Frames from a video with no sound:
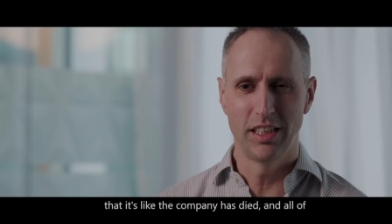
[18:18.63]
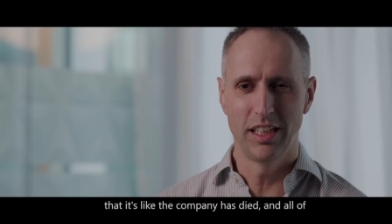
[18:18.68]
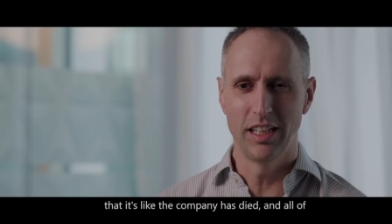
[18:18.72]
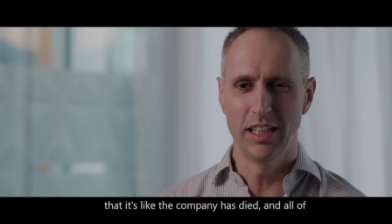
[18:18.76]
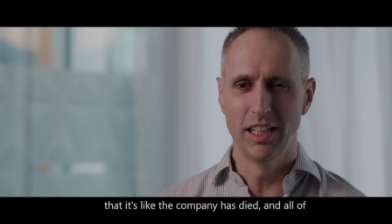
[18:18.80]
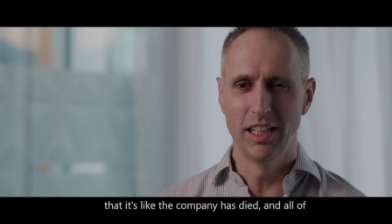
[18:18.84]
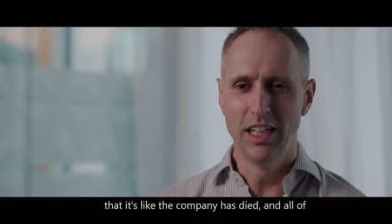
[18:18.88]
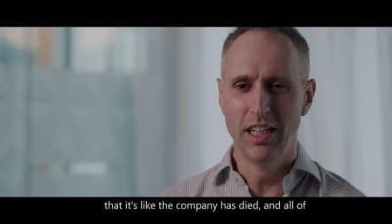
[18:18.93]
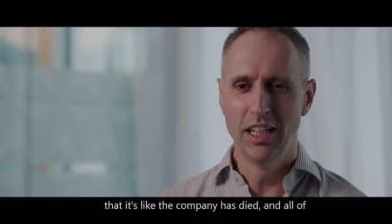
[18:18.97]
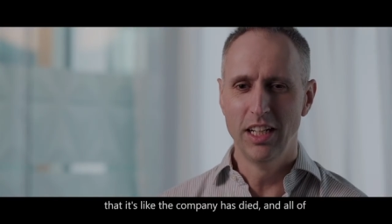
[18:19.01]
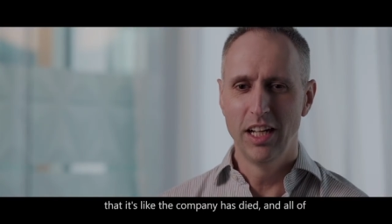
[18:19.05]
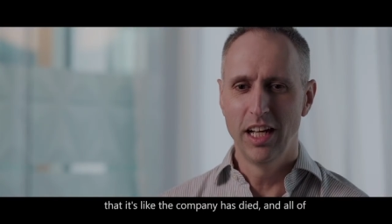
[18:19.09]

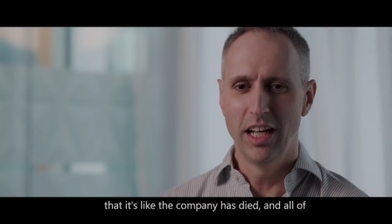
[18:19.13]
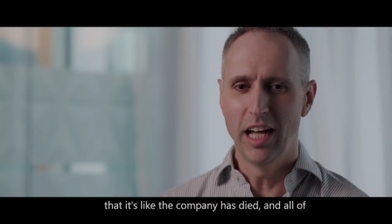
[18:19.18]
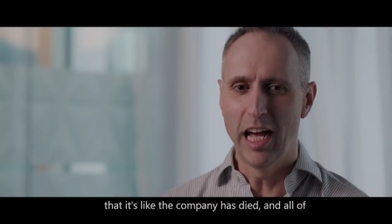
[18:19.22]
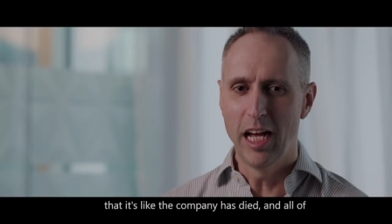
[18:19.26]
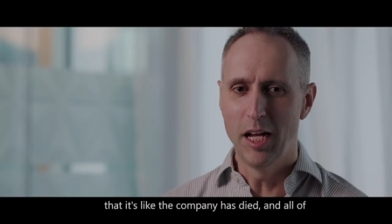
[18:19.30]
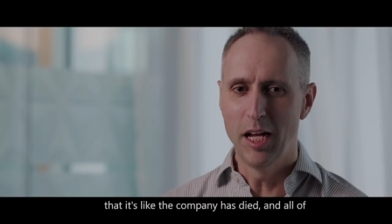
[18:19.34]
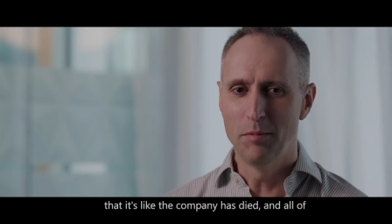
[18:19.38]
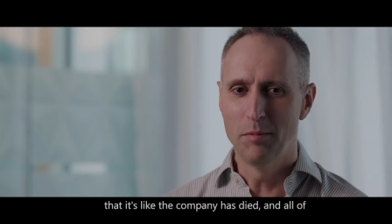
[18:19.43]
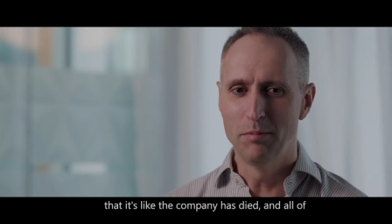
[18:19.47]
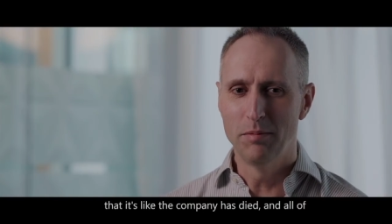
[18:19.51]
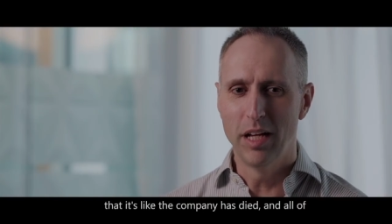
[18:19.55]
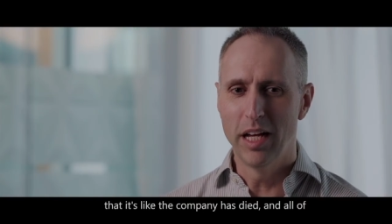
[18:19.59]
that
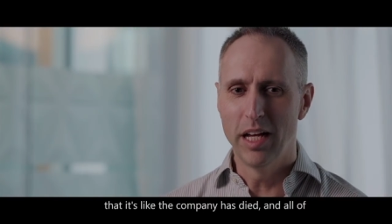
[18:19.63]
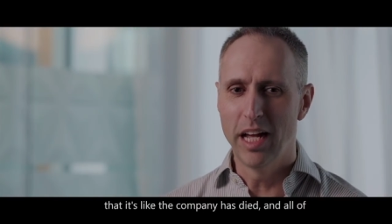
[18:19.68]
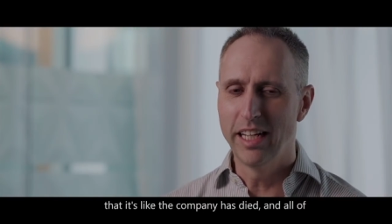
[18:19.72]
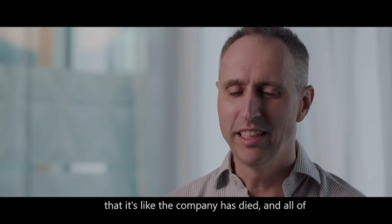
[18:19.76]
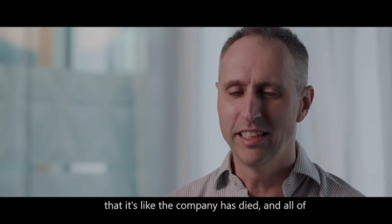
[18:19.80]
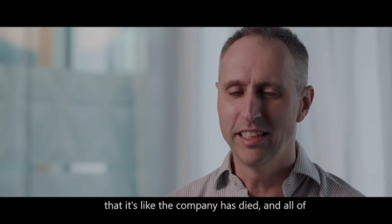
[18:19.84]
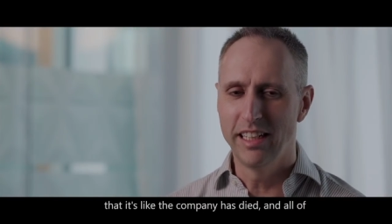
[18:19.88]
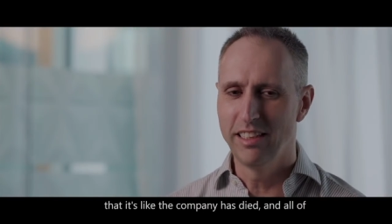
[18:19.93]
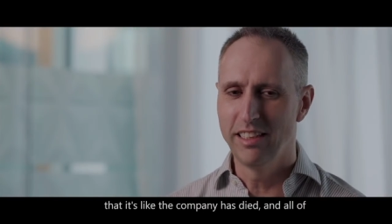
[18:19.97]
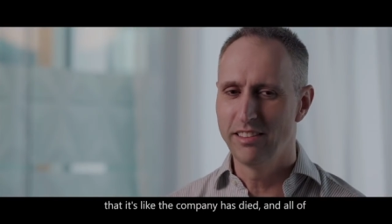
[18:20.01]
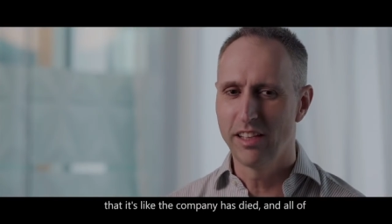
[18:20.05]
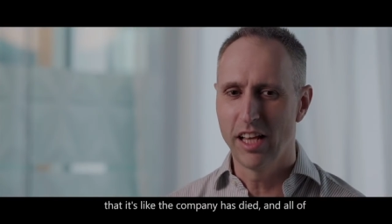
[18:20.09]

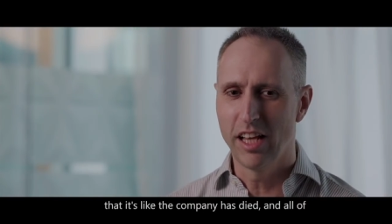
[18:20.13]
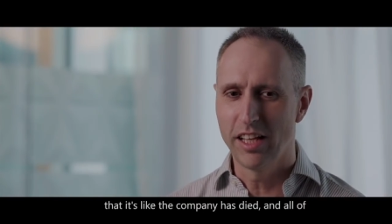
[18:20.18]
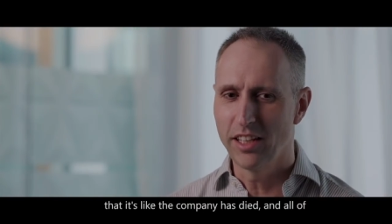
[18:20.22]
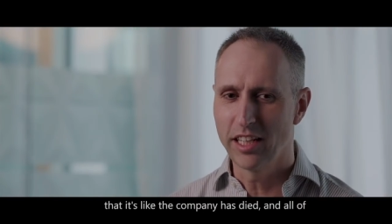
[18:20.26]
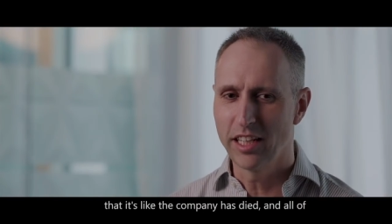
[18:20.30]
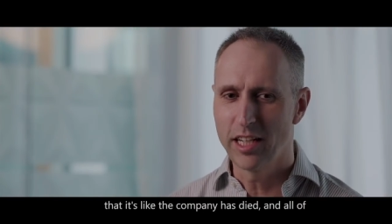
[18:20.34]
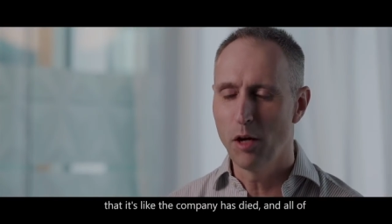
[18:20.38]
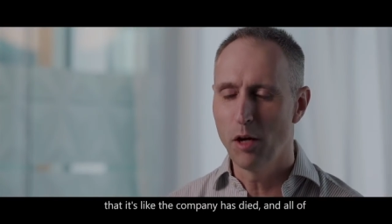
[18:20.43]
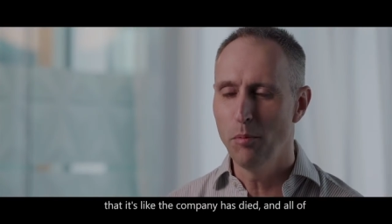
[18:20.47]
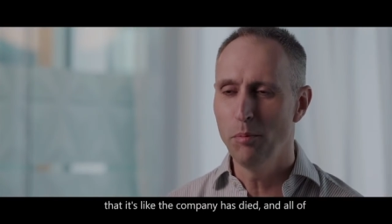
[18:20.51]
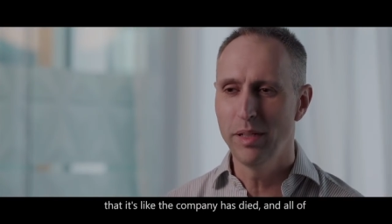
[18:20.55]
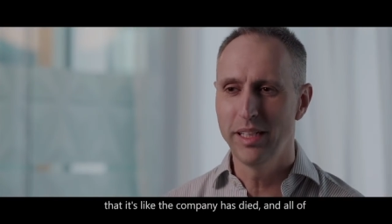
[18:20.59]
it's like
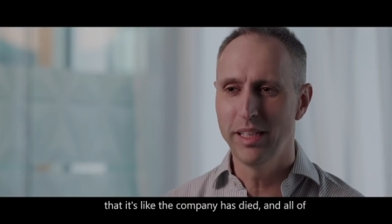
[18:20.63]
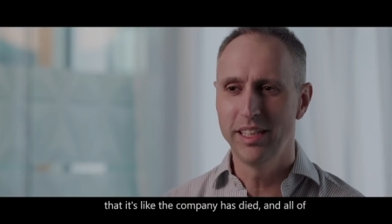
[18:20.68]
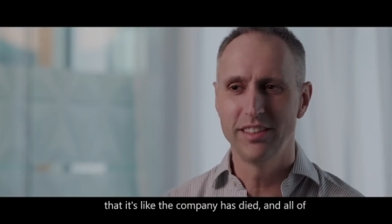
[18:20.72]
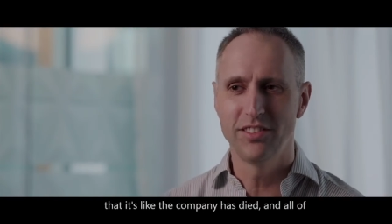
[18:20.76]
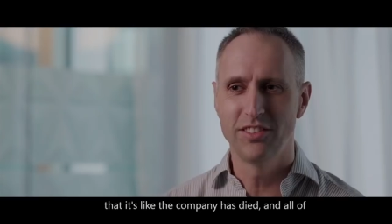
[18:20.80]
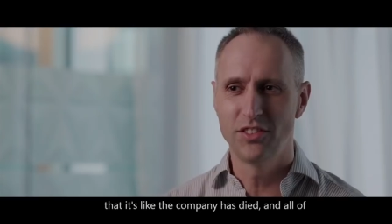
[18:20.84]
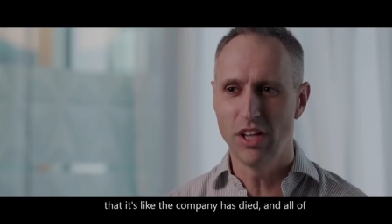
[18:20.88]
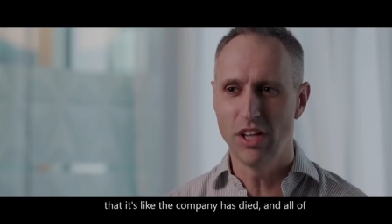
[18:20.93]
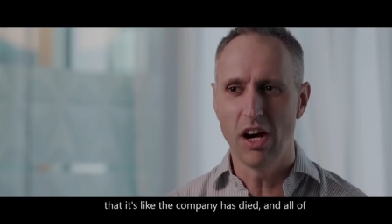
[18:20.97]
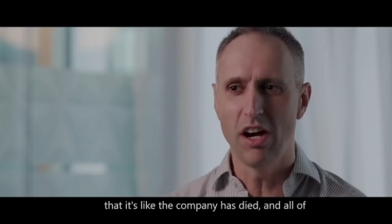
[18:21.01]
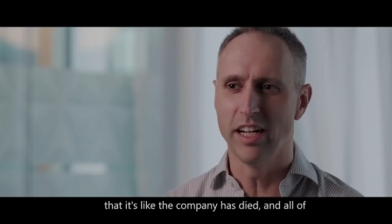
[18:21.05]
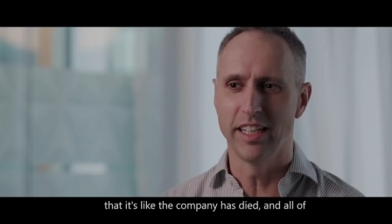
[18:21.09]
the company
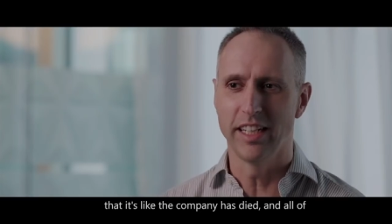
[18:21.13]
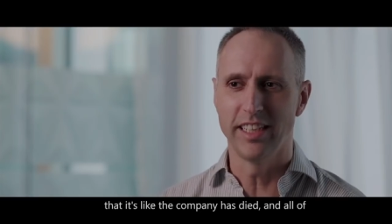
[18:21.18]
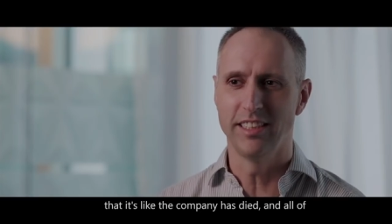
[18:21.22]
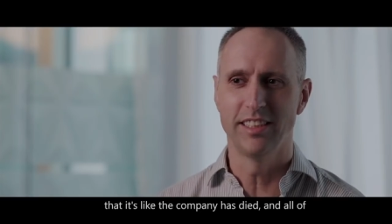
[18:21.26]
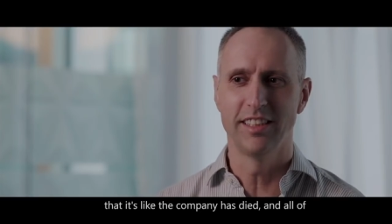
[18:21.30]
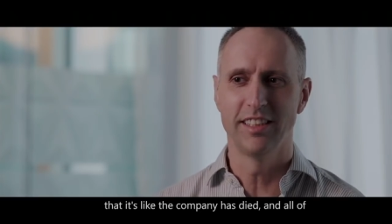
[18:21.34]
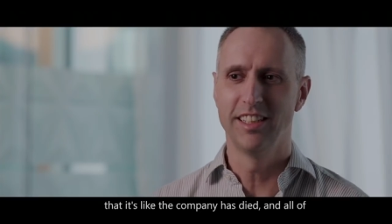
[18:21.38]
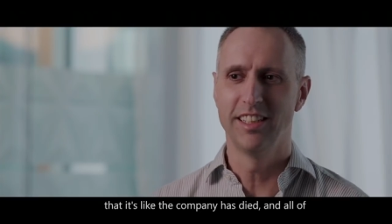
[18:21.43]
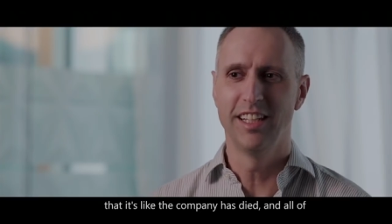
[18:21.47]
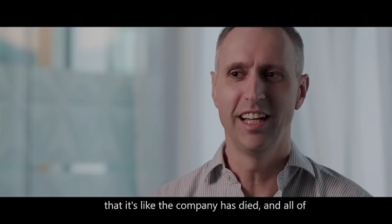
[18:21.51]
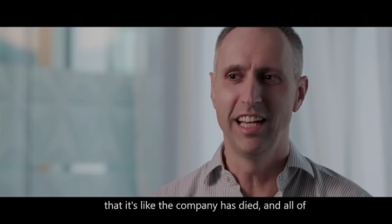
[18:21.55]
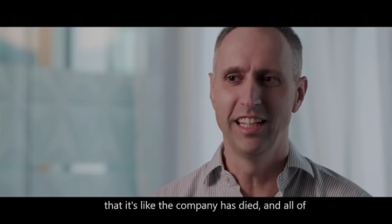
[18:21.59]
has
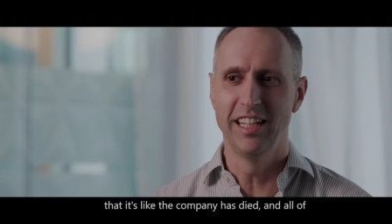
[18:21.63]
died